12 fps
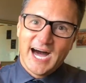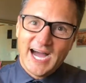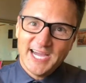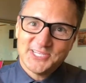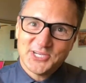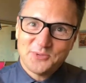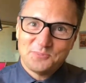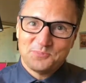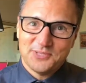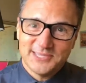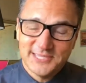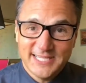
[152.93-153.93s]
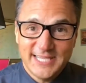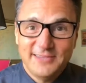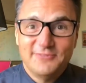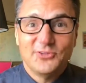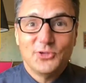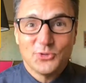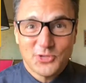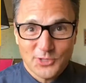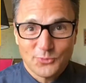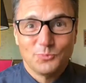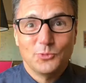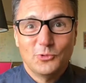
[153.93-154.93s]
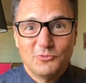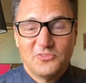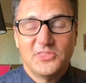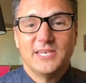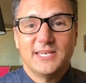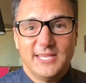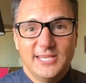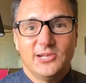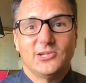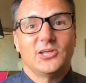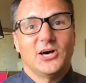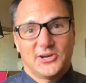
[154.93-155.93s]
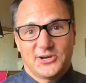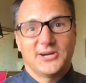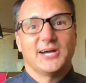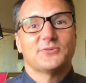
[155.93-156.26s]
I don't believe you can move the needle on our